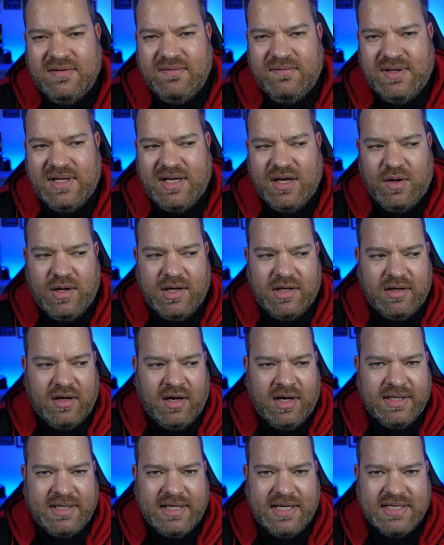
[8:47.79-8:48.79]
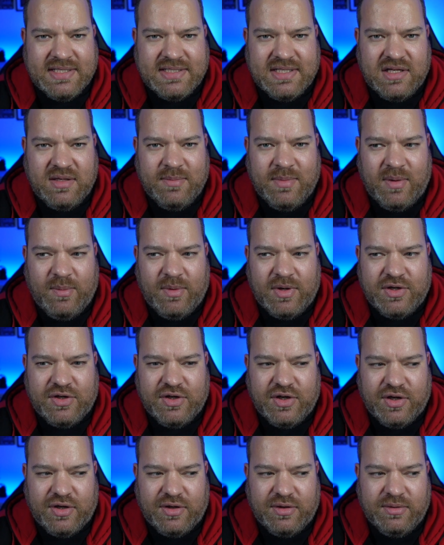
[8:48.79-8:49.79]
video ideas that you might want
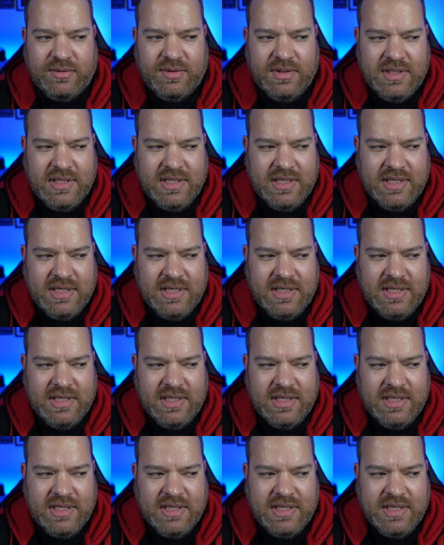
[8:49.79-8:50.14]
to do.